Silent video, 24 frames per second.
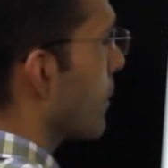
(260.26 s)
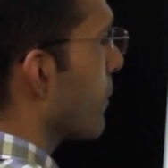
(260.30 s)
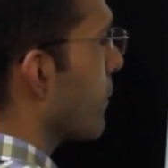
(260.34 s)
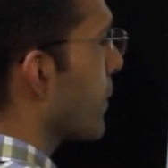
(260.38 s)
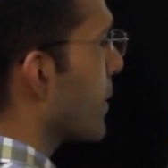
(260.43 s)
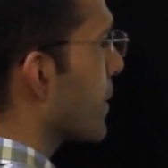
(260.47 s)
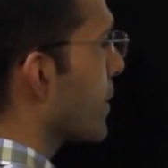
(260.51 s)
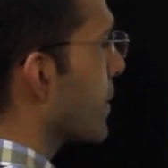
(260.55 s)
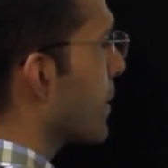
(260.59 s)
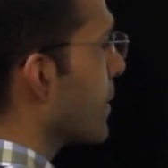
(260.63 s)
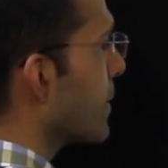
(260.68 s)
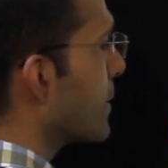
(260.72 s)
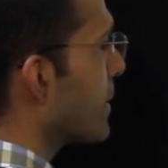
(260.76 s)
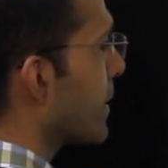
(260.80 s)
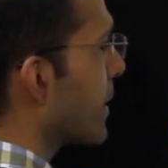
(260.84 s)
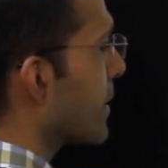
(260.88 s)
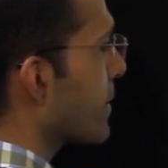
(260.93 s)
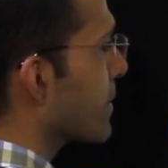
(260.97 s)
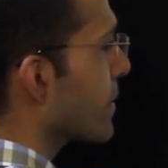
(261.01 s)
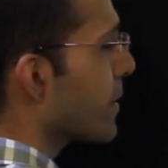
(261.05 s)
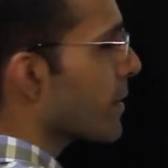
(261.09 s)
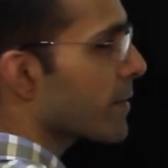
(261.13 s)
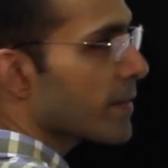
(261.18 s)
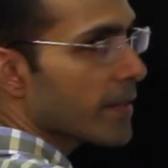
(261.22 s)
With this
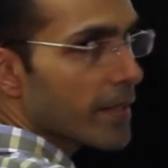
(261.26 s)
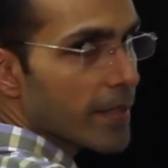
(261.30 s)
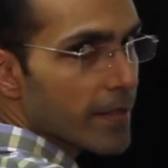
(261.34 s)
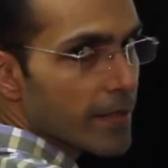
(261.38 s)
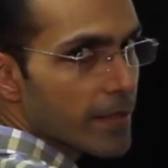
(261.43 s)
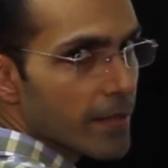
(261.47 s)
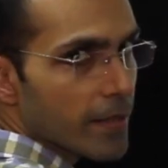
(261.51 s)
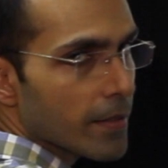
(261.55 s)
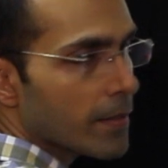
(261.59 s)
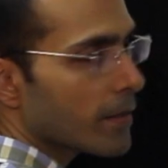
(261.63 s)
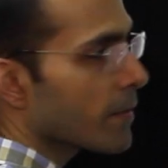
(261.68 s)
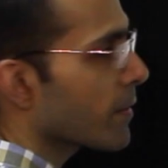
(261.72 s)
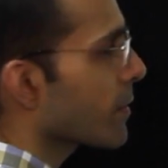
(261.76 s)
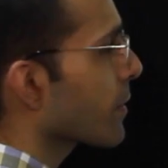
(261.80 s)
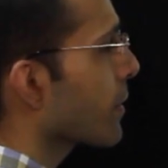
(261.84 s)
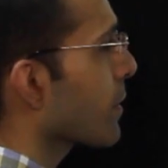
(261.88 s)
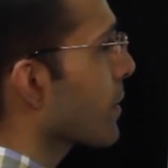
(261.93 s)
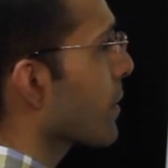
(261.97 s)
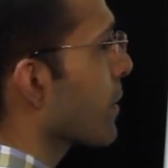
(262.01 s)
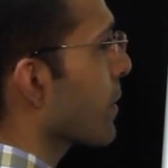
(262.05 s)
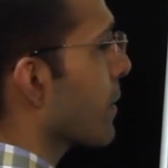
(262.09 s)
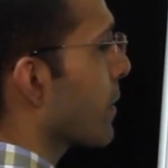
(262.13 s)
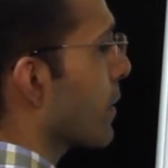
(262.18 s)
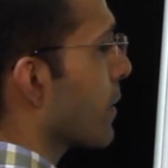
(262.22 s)
as the center,
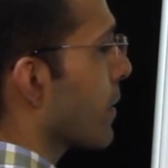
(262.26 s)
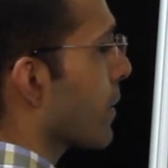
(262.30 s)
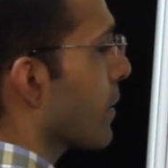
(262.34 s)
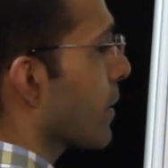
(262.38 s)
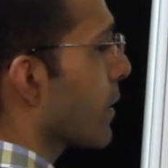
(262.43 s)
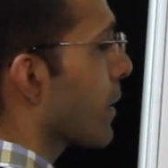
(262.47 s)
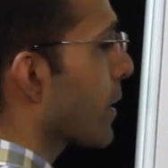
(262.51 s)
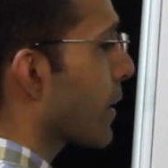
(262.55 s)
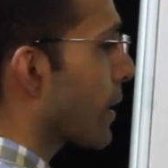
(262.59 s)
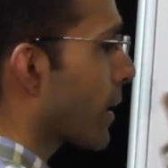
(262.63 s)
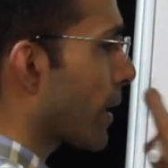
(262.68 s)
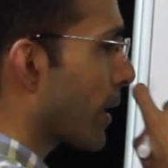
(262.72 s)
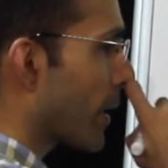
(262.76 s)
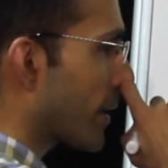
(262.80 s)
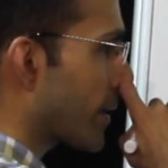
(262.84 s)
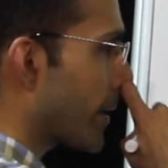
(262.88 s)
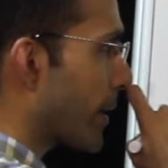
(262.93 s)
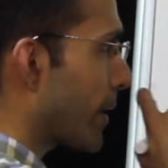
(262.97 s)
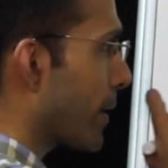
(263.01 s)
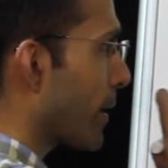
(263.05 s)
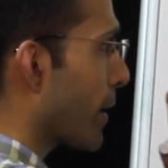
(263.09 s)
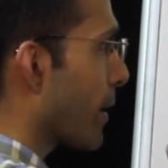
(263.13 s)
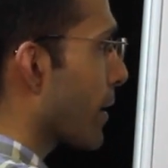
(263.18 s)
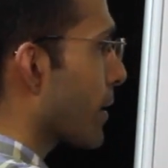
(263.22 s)
cut
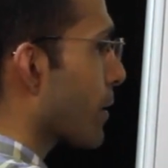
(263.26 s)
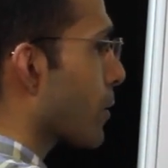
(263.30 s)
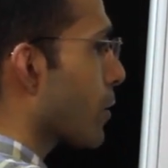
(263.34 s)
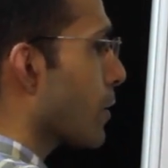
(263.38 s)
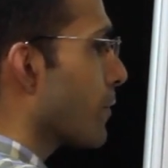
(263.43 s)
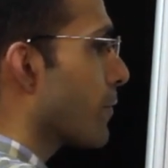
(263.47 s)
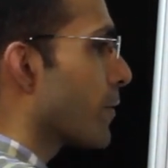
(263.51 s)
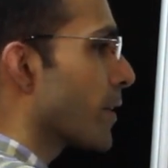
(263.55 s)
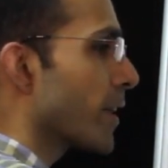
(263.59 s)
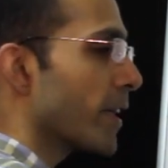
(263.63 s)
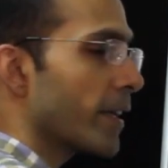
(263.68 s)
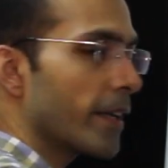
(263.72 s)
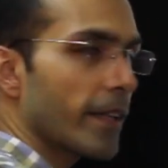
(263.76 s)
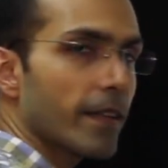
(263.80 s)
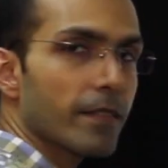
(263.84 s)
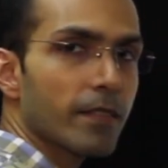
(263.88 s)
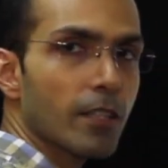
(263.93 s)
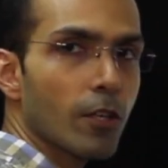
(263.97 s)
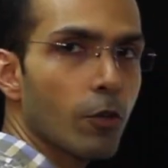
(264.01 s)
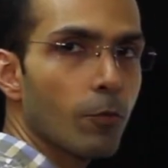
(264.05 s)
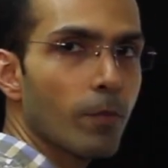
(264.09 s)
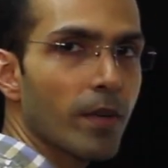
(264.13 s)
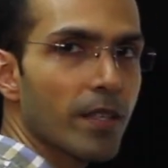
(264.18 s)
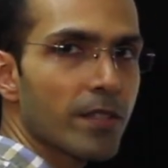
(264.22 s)
an arc of radius
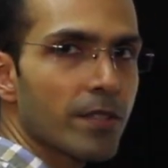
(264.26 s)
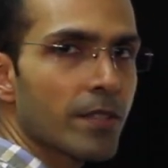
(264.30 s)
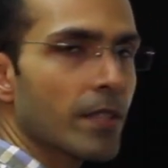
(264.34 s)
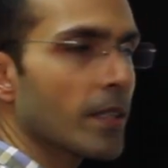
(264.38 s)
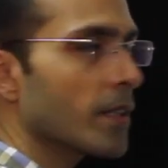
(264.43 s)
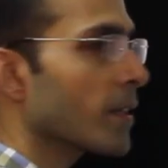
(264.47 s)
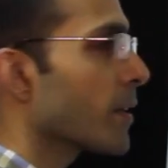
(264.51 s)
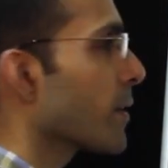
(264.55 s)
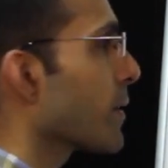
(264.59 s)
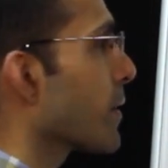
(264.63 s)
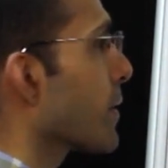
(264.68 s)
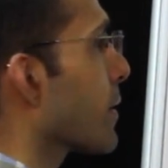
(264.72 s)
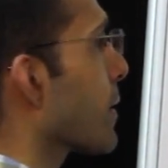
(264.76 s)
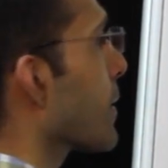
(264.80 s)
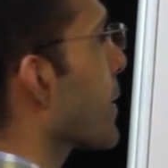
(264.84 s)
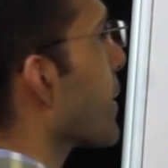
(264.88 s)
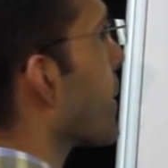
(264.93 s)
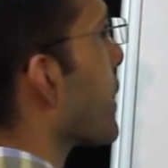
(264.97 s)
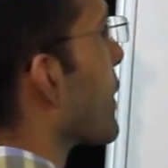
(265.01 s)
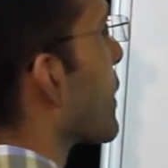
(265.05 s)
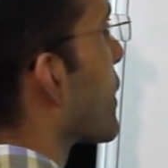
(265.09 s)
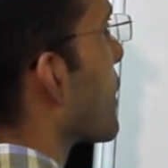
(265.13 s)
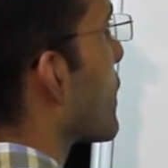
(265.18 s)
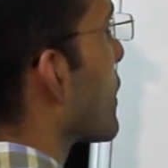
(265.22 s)
how much?
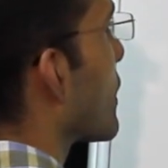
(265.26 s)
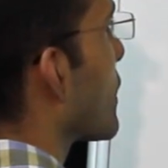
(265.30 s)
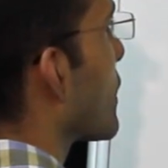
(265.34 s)
3.